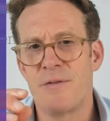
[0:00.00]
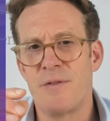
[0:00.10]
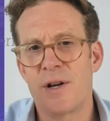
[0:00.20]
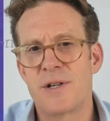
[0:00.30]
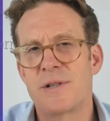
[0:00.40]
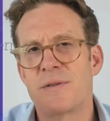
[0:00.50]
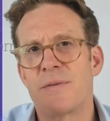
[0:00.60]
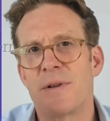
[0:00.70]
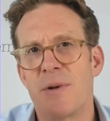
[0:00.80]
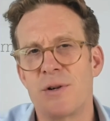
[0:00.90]
fungus,
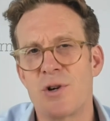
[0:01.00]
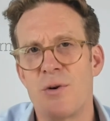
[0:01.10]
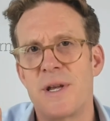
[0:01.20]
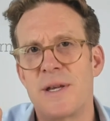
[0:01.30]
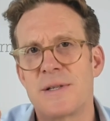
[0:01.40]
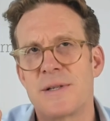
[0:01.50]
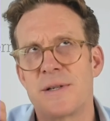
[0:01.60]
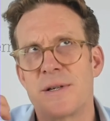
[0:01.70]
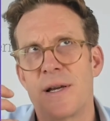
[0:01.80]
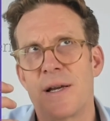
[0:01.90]
the most common
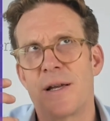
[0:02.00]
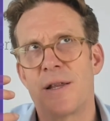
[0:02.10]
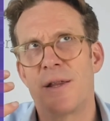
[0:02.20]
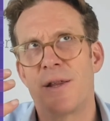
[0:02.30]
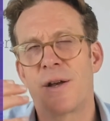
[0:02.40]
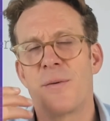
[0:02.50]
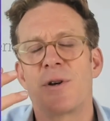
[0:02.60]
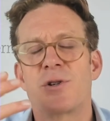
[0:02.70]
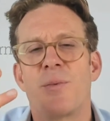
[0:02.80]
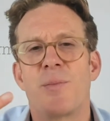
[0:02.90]
is the
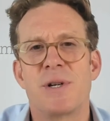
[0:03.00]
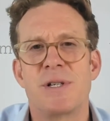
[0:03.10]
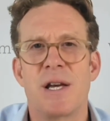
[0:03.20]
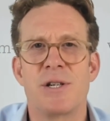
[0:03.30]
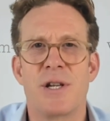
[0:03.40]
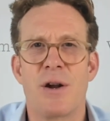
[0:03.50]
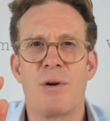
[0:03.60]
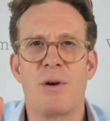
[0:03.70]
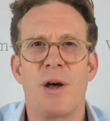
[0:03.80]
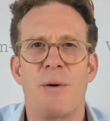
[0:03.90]
most common presentation. There
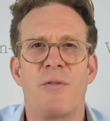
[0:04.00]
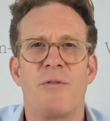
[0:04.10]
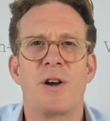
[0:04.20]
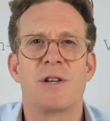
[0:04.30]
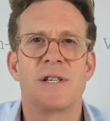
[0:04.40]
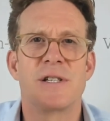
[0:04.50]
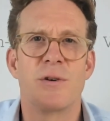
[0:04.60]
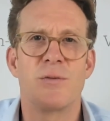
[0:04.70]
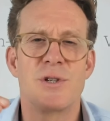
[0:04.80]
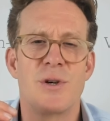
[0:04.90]
are a number of funguses
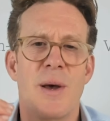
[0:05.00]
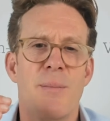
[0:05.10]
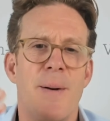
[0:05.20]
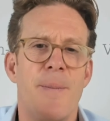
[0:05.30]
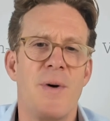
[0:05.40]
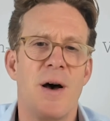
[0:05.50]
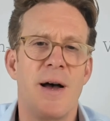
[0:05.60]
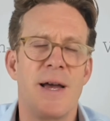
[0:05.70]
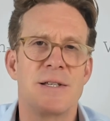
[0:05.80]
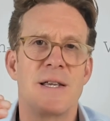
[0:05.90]
that will do it, but
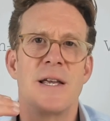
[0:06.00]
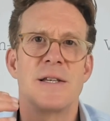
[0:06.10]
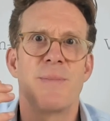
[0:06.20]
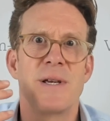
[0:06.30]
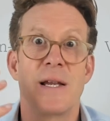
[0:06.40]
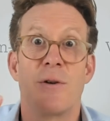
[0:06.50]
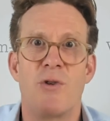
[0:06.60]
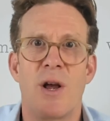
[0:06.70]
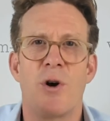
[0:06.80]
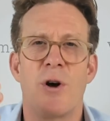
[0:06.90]
it's basically
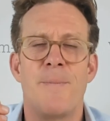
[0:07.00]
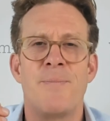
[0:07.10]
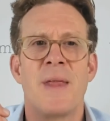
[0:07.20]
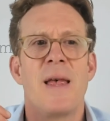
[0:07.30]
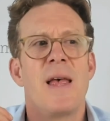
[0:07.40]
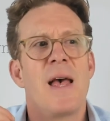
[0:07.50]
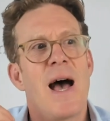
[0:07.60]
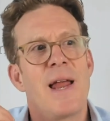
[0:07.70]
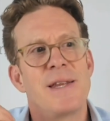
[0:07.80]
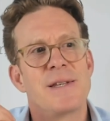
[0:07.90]
ringworm,
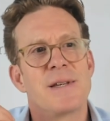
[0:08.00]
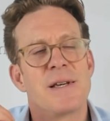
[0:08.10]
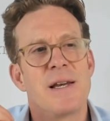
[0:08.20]
and it's